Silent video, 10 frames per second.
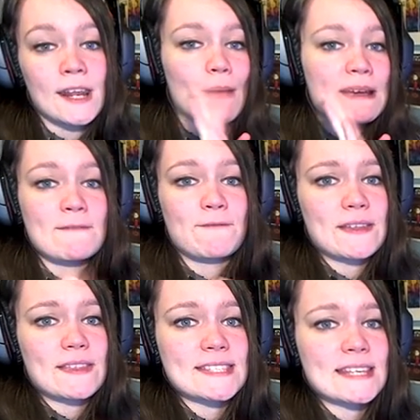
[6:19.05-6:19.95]
No, I can
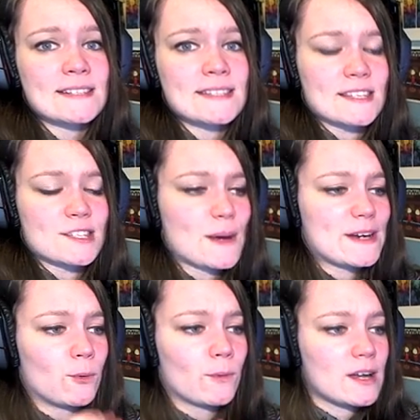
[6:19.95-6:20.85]
free the sense this way.
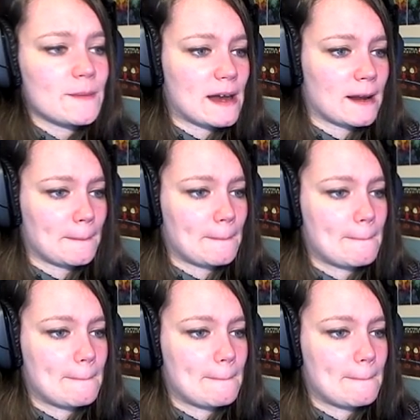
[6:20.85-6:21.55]
Don't worry about it.